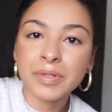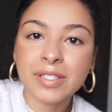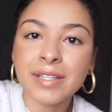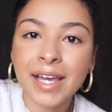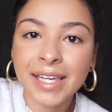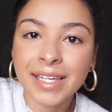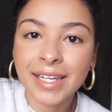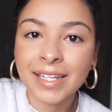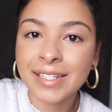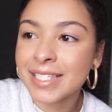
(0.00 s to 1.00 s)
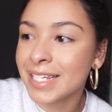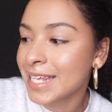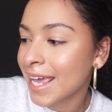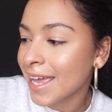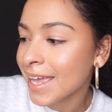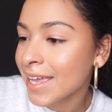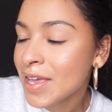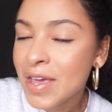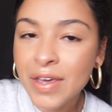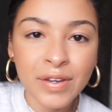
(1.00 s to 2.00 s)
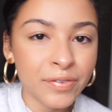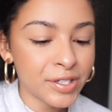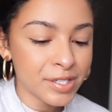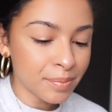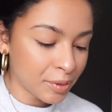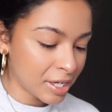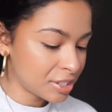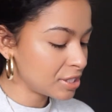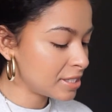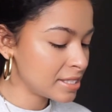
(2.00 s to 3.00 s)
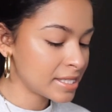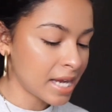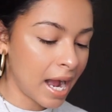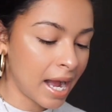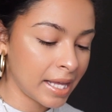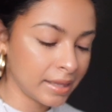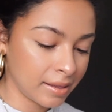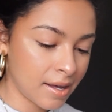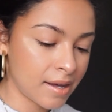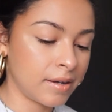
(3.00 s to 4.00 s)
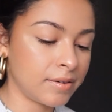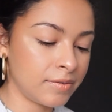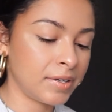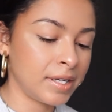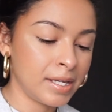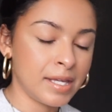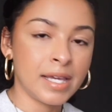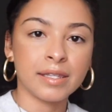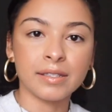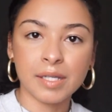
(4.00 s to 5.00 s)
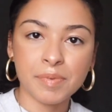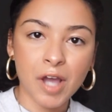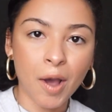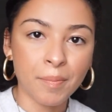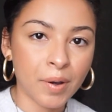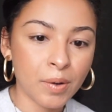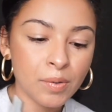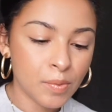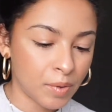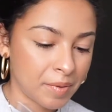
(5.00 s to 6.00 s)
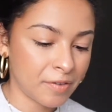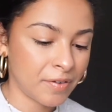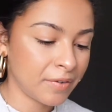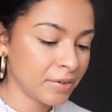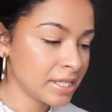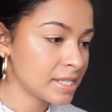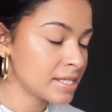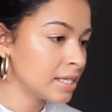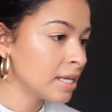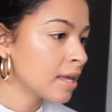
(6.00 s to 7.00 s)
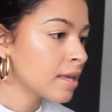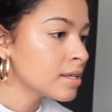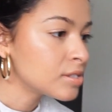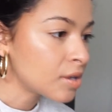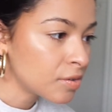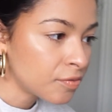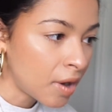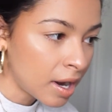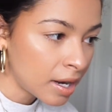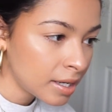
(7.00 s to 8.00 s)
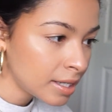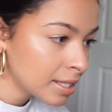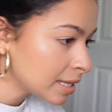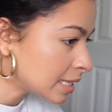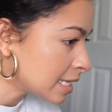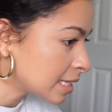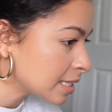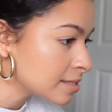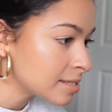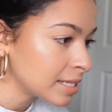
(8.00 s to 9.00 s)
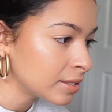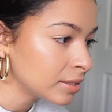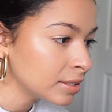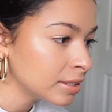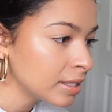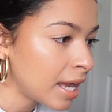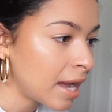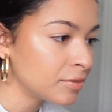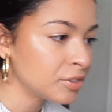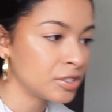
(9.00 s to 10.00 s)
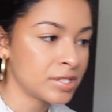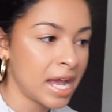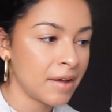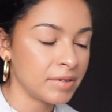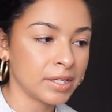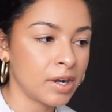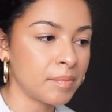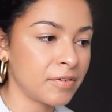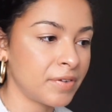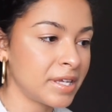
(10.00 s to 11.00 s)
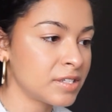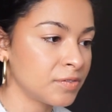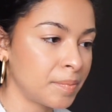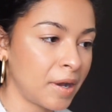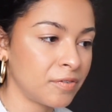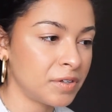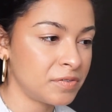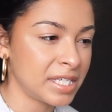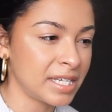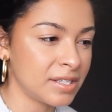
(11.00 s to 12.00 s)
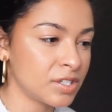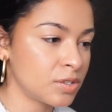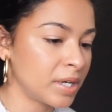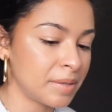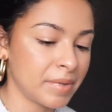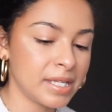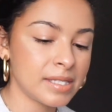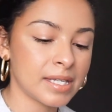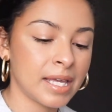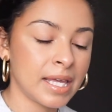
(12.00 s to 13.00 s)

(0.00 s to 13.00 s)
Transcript: looks like today. First impressions, I love the lip combo, one of my favorites. So far, the concealer, after just having it on my face for about 15 to 20 minutes,